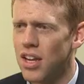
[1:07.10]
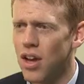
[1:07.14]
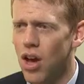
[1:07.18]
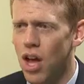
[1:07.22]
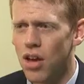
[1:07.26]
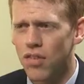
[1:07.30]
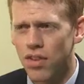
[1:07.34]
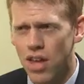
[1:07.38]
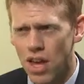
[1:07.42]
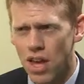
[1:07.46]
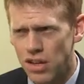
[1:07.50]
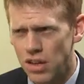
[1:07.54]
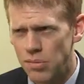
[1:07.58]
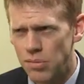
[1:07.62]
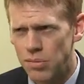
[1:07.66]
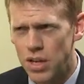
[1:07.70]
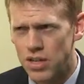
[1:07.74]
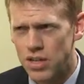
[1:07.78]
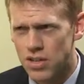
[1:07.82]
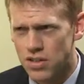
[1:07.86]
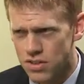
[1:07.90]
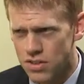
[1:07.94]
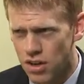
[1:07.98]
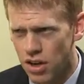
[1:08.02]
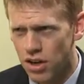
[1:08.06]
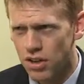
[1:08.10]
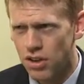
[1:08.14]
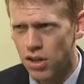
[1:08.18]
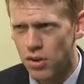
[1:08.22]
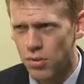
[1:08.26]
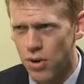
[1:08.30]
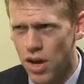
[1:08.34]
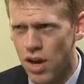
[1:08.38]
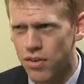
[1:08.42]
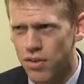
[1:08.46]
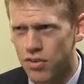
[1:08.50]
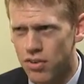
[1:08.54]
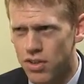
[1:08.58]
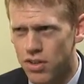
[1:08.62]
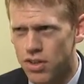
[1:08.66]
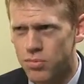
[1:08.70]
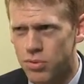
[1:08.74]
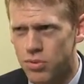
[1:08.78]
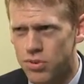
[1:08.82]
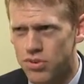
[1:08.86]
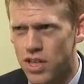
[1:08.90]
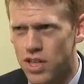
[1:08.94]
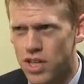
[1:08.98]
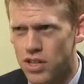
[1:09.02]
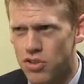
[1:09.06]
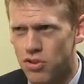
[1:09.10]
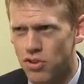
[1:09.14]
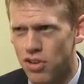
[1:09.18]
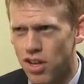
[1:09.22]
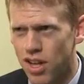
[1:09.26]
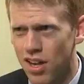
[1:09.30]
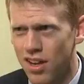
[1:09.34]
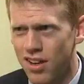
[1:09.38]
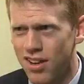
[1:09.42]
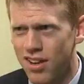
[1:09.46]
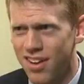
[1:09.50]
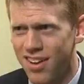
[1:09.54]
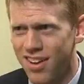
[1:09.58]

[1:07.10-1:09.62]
Now, have you had any patients hug you after this procedure yet?